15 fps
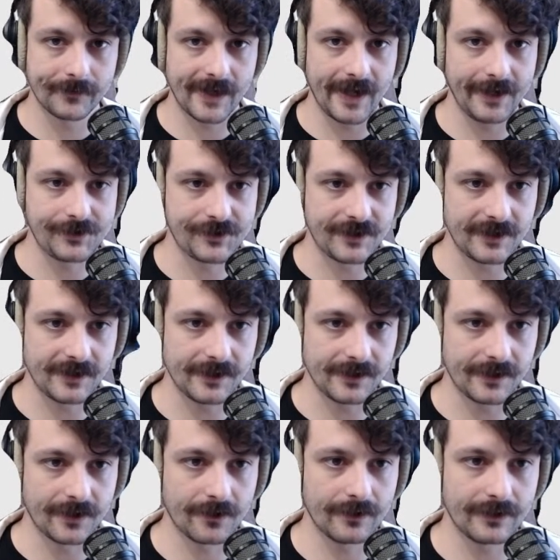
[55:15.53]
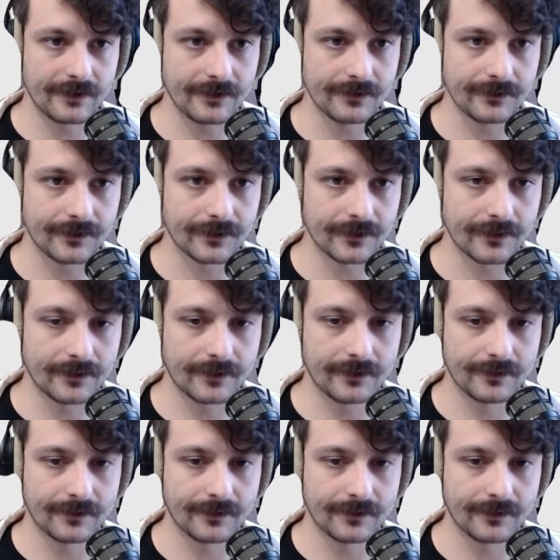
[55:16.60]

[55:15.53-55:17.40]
H key, current user.